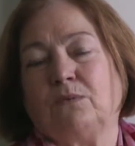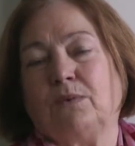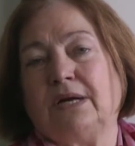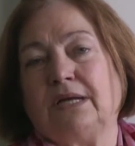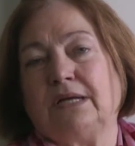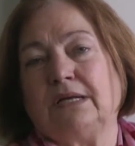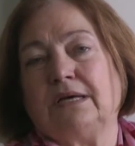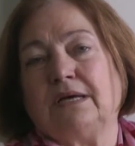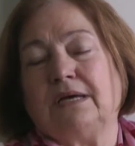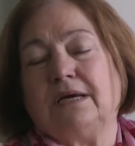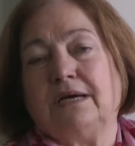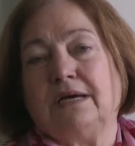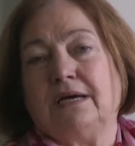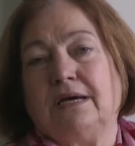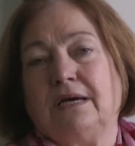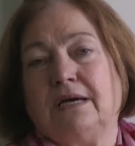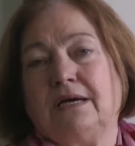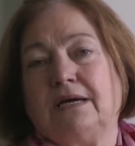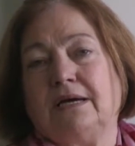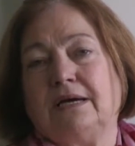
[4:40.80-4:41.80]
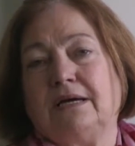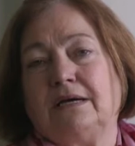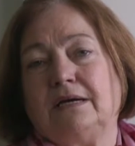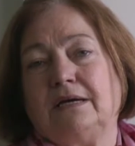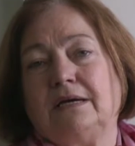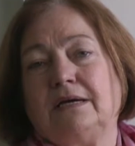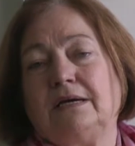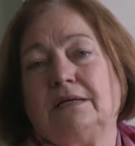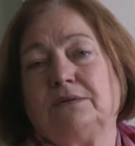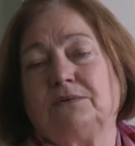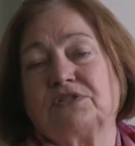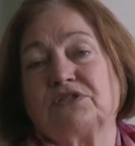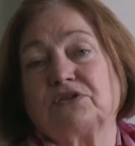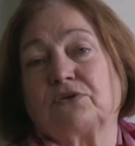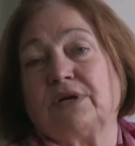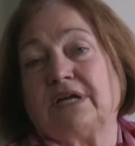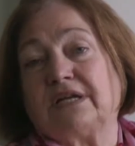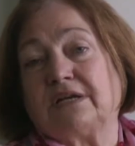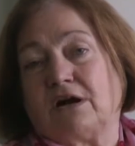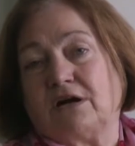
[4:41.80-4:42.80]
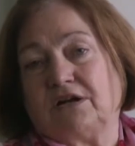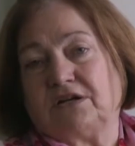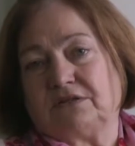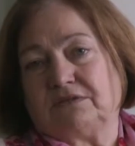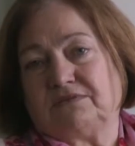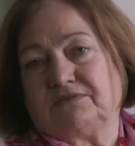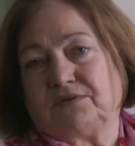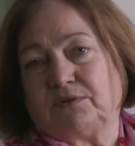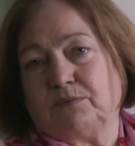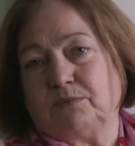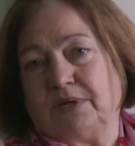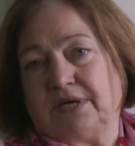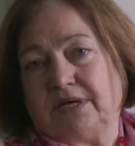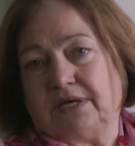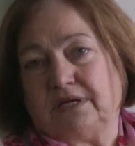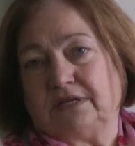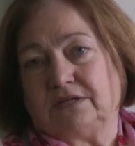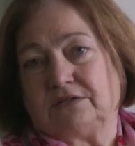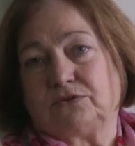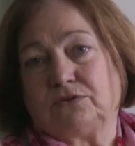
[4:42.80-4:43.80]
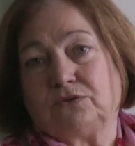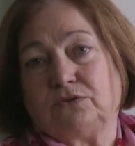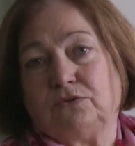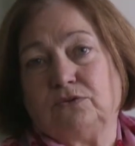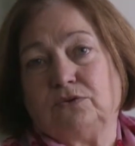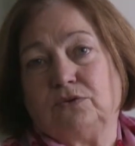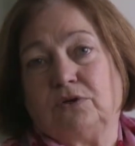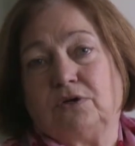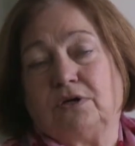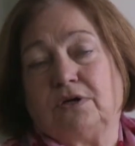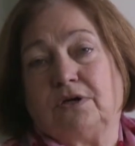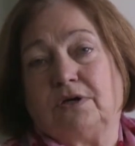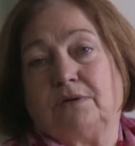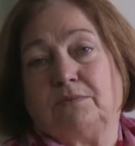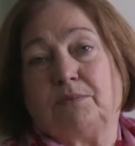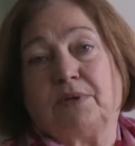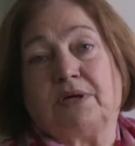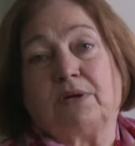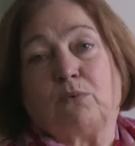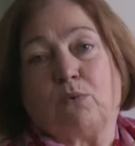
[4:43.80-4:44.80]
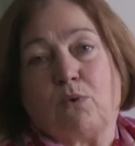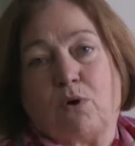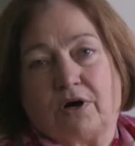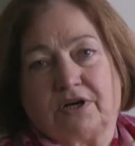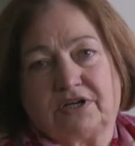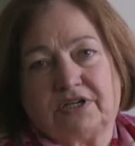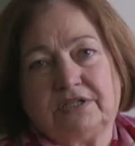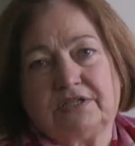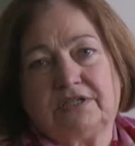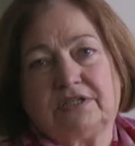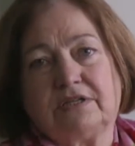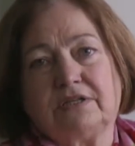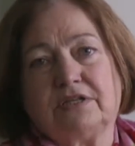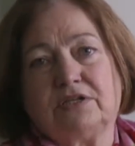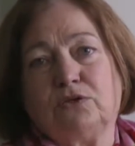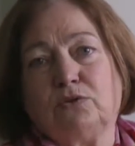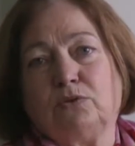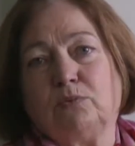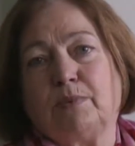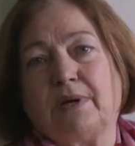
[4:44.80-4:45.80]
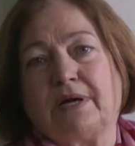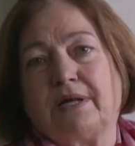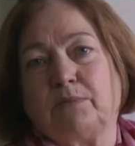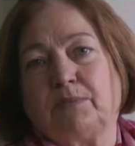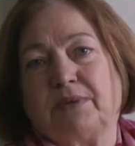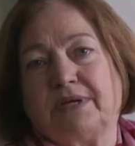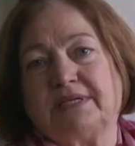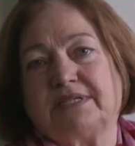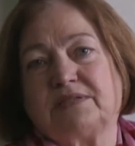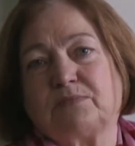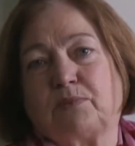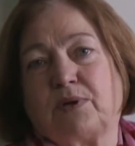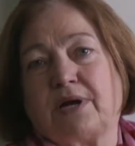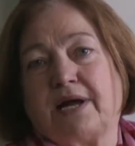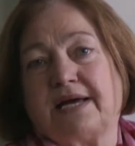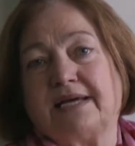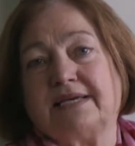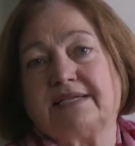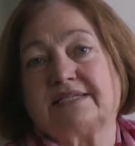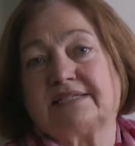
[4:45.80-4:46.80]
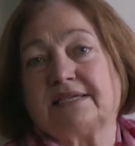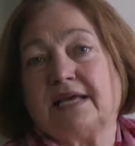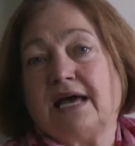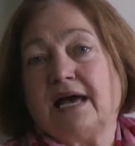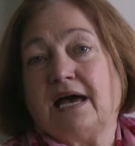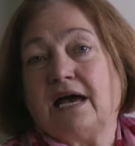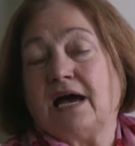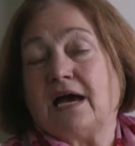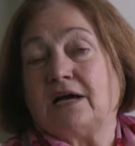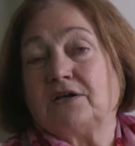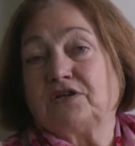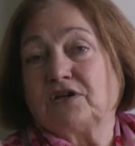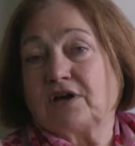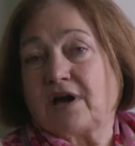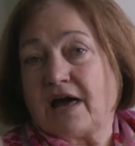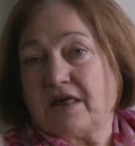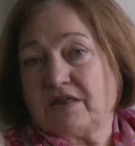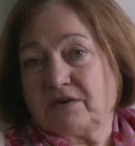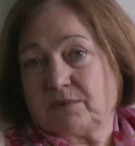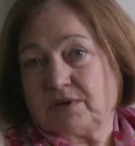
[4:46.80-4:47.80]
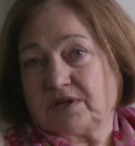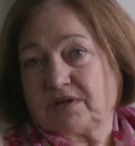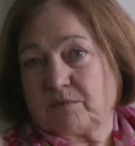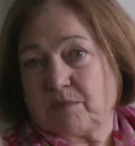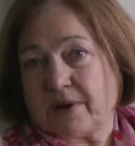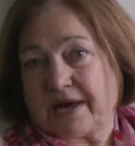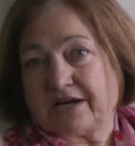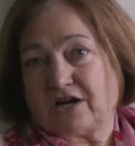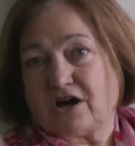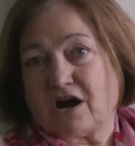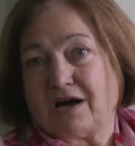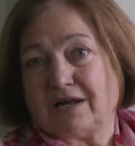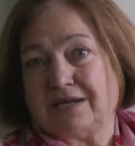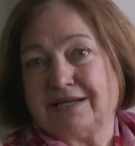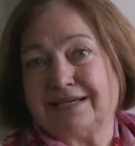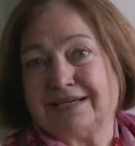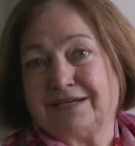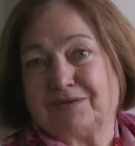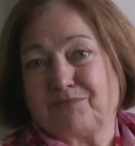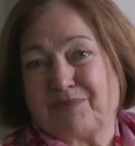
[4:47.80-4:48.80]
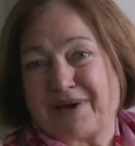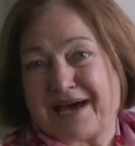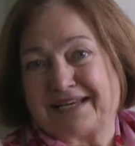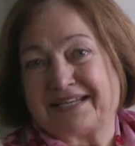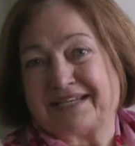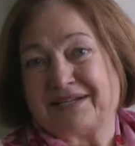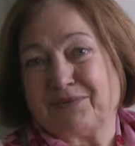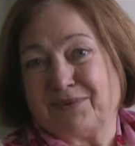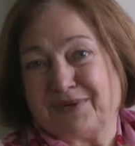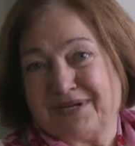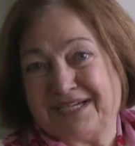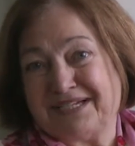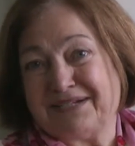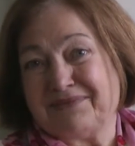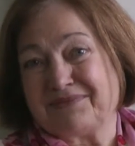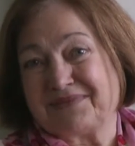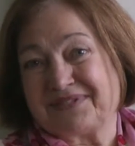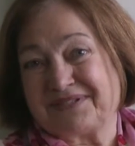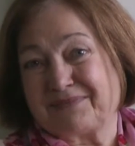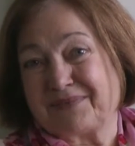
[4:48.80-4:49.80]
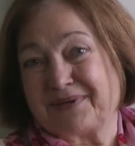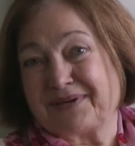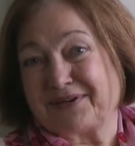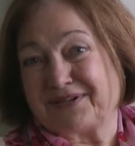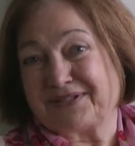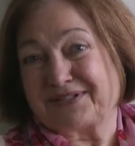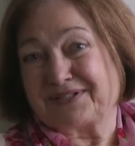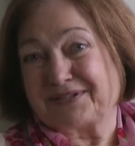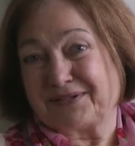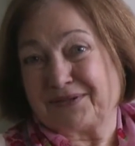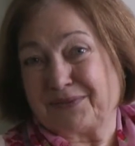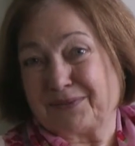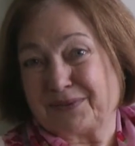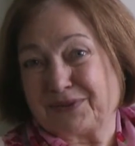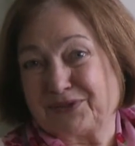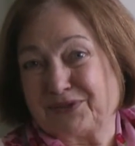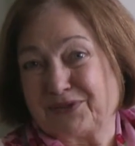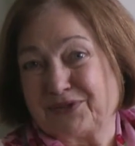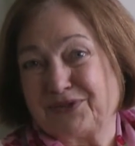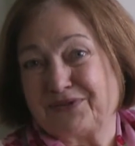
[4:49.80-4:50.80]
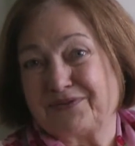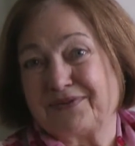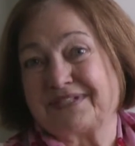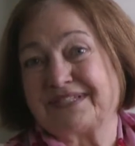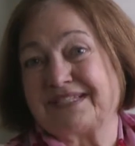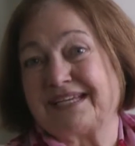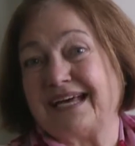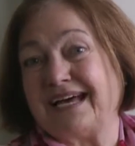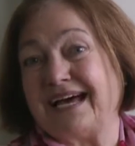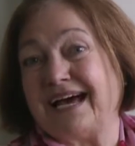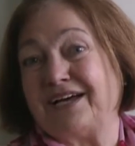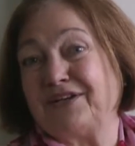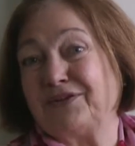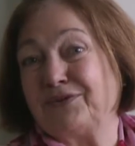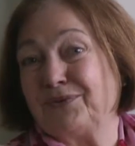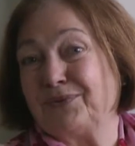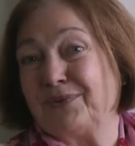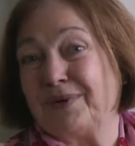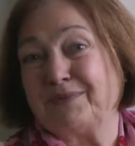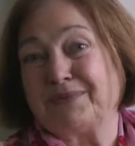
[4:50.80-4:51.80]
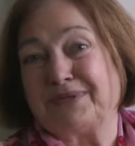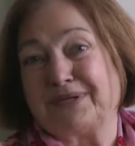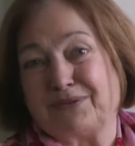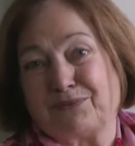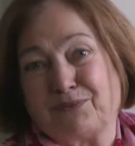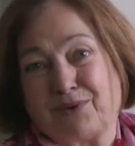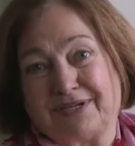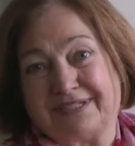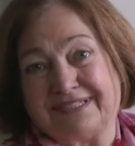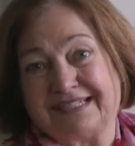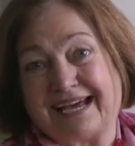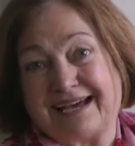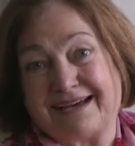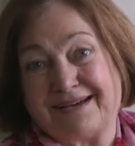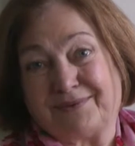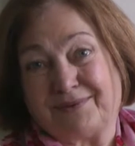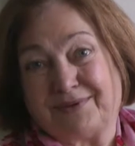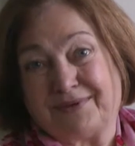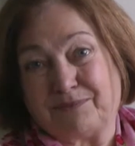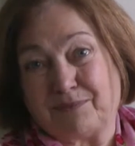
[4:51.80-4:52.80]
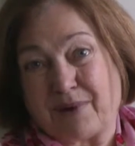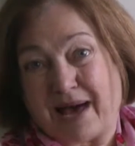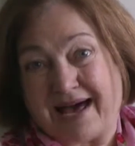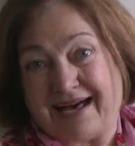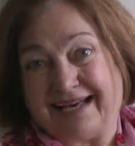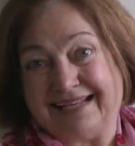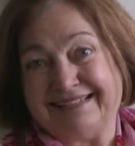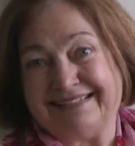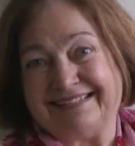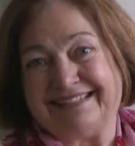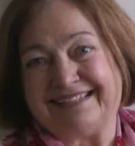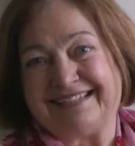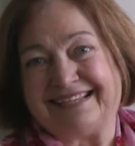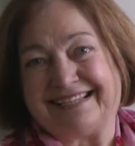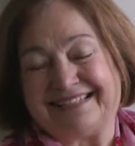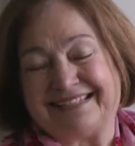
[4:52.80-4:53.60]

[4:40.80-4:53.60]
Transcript: Well, it was a great honor for me to be awarded the Nobel Peace Prize together with my colleague Betty Williams, because there were two of us, two women and one man,